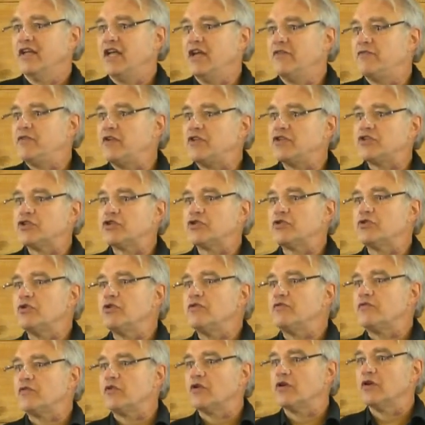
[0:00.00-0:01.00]
If it's
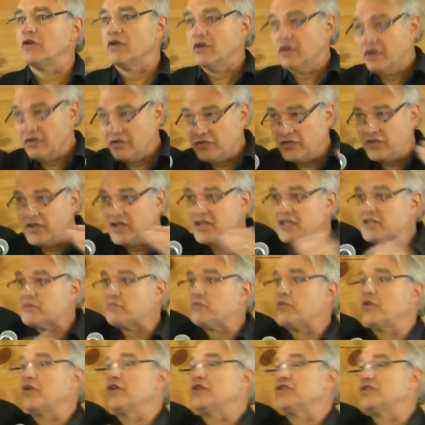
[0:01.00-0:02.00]
true for
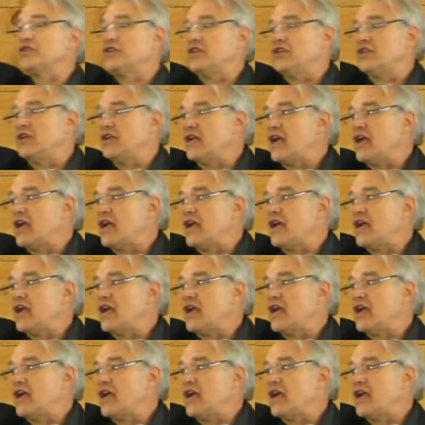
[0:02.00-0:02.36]
this person,